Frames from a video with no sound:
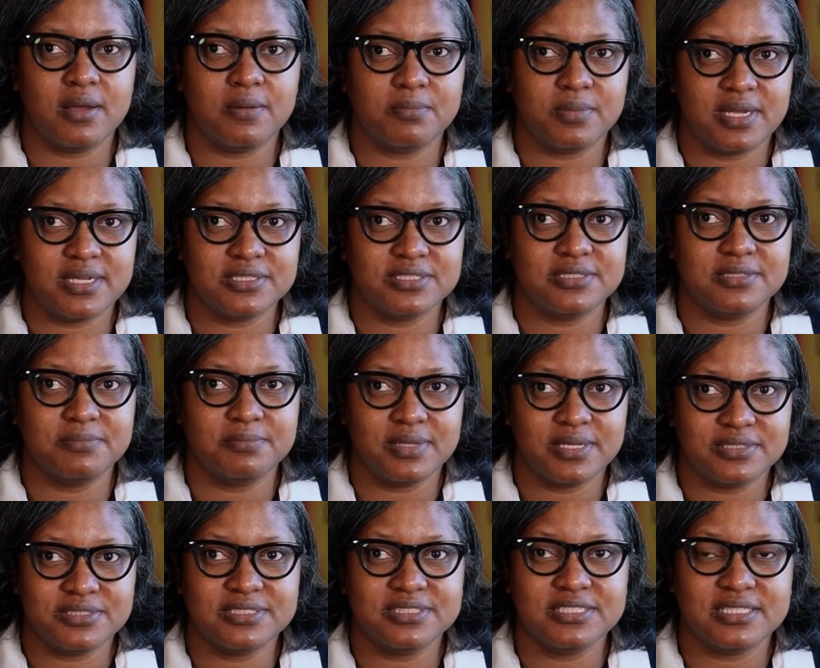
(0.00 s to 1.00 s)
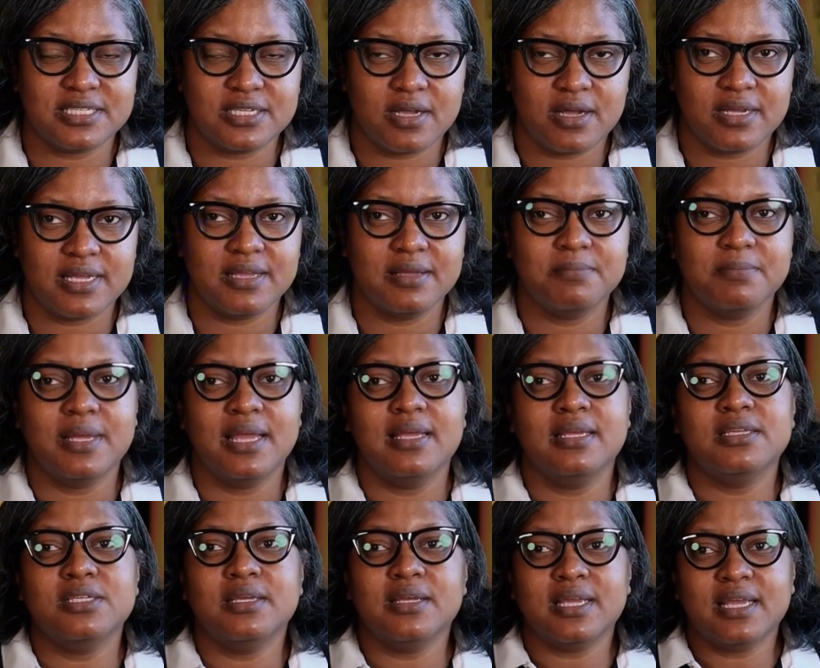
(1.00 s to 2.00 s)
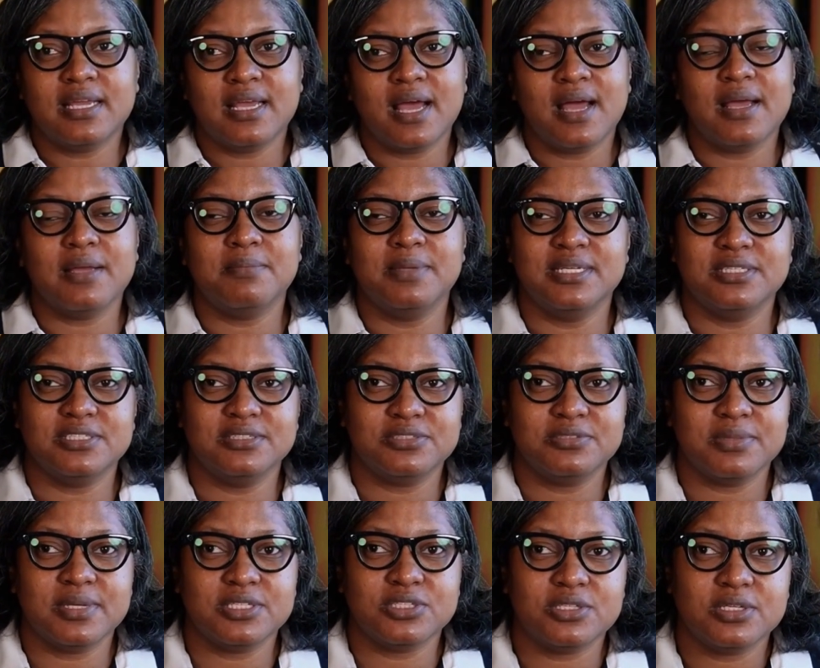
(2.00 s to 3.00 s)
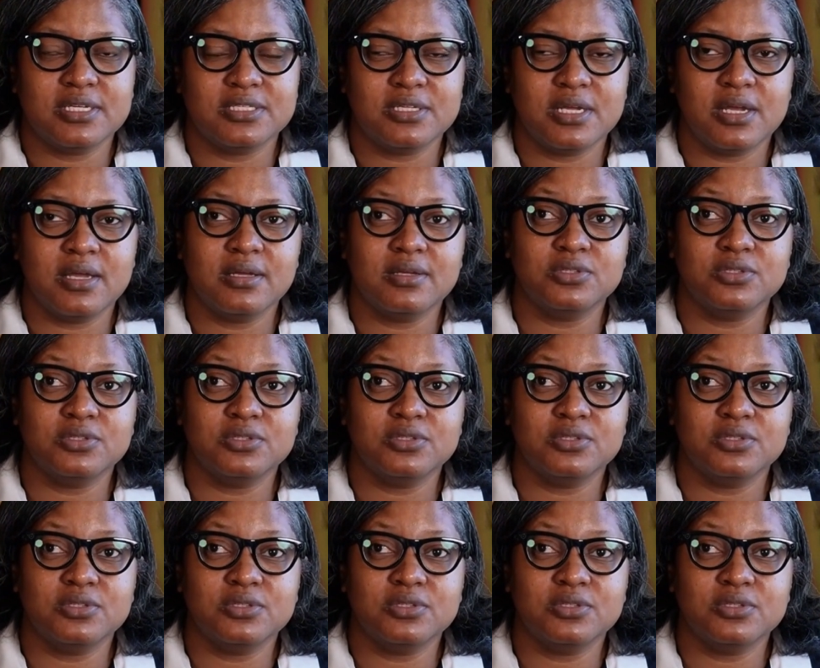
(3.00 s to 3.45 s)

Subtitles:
plus a CRM manager and an automation specialist